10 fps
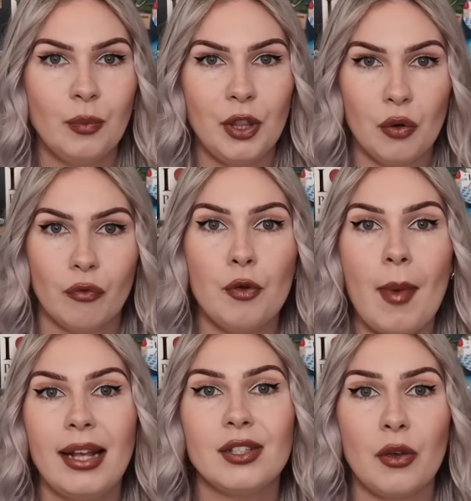with your
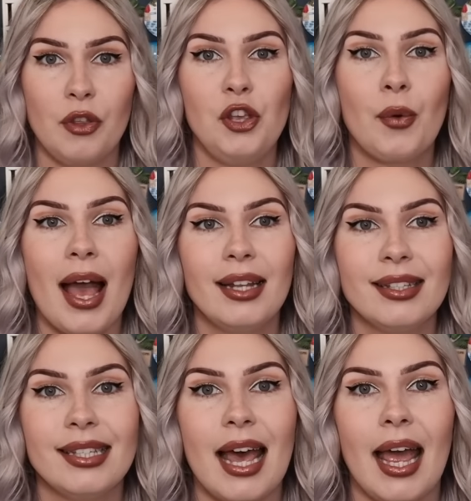roommate, so that you can
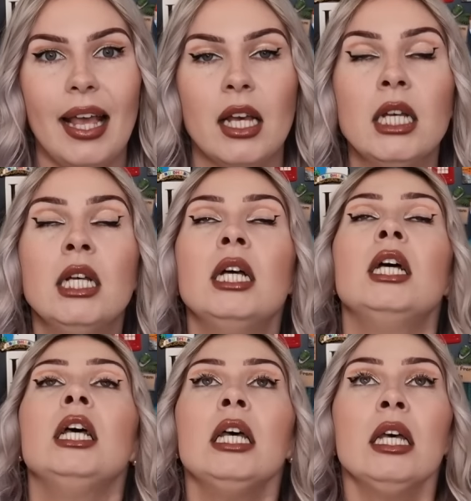say,
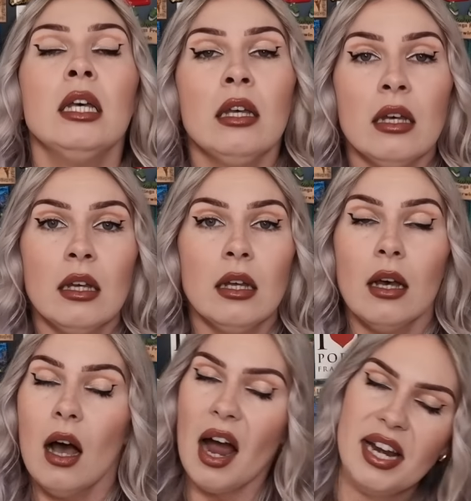
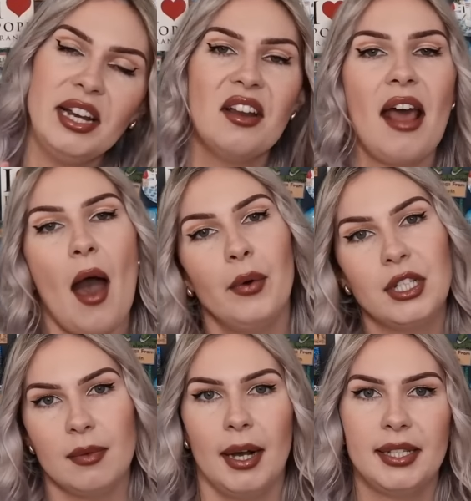I need an hour
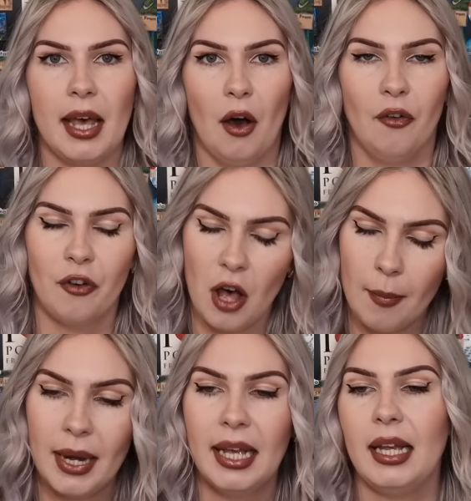to myself,
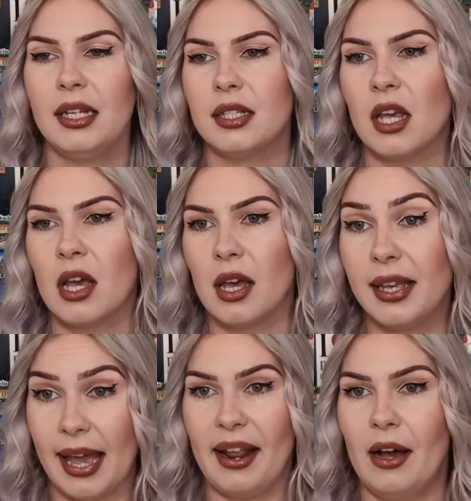please
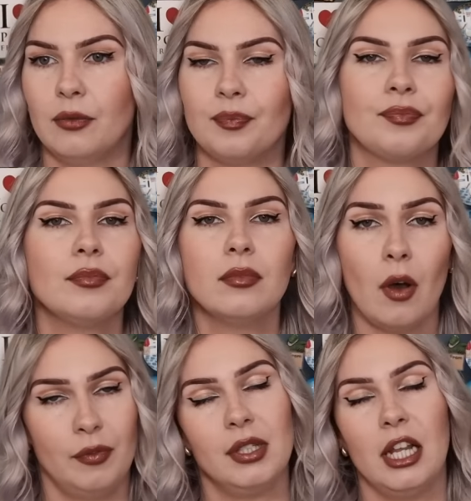get out.
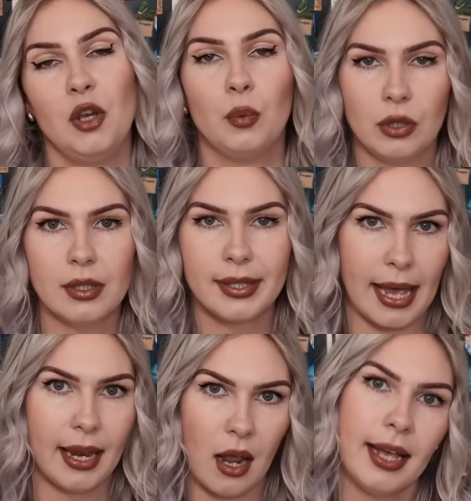Obviously, you wouldn't say
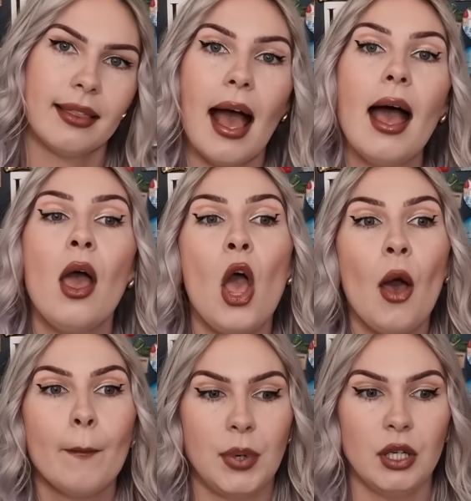it like that,
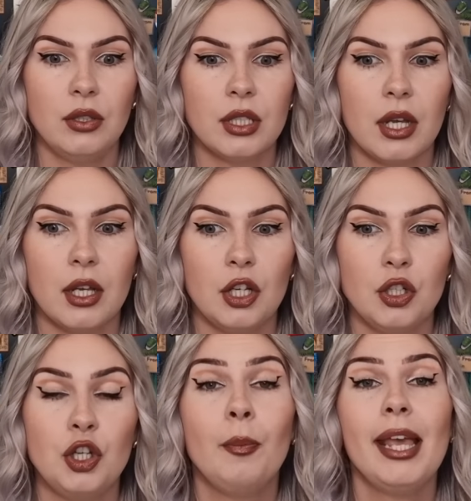but
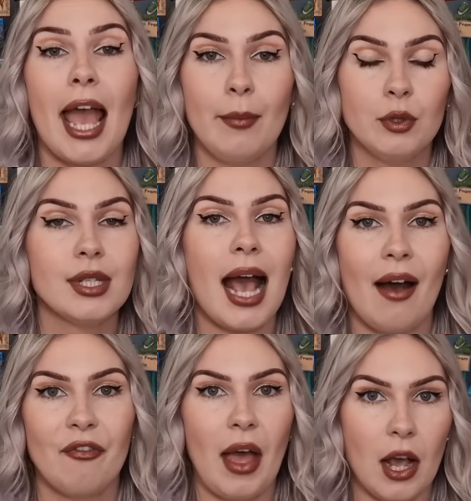to be able to
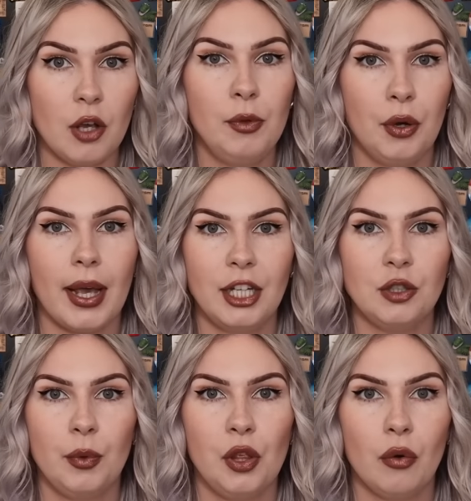have that communication
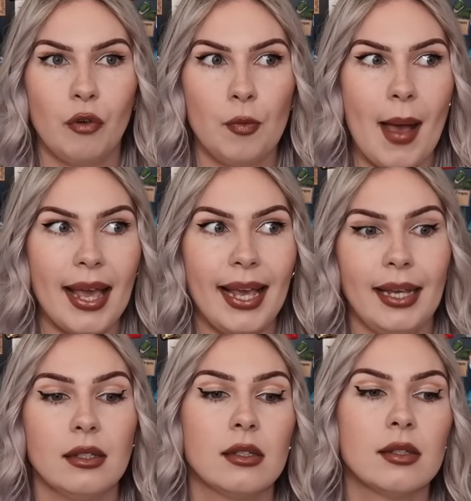with your roommate
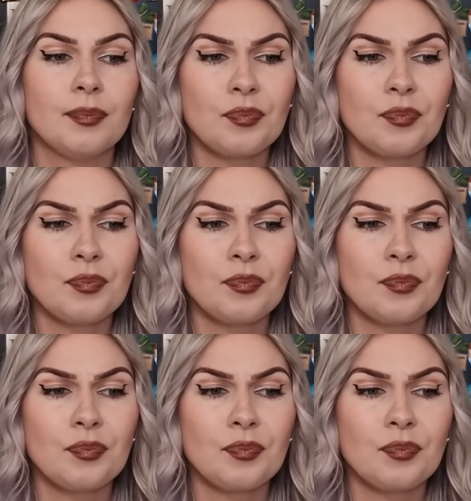is